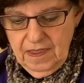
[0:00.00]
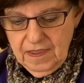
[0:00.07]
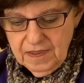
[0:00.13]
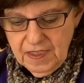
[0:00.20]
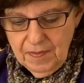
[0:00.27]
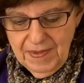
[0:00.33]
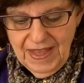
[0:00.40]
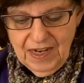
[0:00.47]

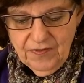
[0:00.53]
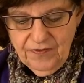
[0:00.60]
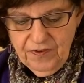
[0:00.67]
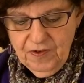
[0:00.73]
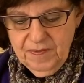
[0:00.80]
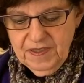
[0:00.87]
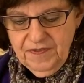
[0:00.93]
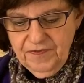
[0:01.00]
Some
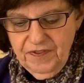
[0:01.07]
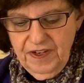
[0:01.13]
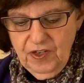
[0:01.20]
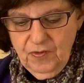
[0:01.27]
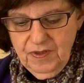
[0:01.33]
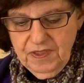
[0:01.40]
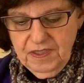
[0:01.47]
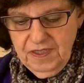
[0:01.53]
adverbs of
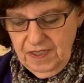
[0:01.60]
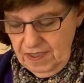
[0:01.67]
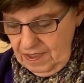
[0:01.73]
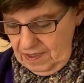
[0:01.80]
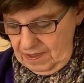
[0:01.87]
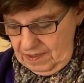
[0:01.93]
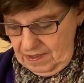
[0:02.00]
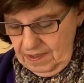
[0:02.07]
frequency
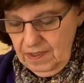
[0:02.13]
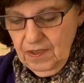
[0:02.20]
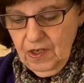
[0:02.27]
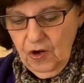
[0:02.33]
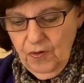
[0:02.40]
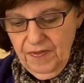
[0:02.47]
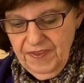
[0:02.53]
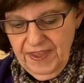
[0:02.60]
can
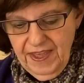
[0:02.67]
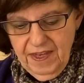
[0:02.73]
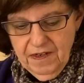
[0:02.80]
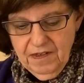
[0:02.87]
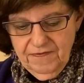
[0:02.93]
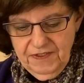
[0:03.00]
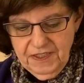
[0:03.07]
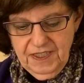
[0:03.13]
go at the end
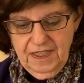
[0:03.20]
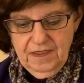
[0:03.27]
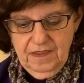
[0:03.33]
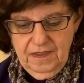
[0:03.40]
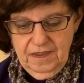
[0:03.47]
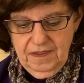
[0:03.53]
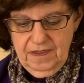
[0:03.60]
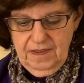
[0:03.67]
of a sentence.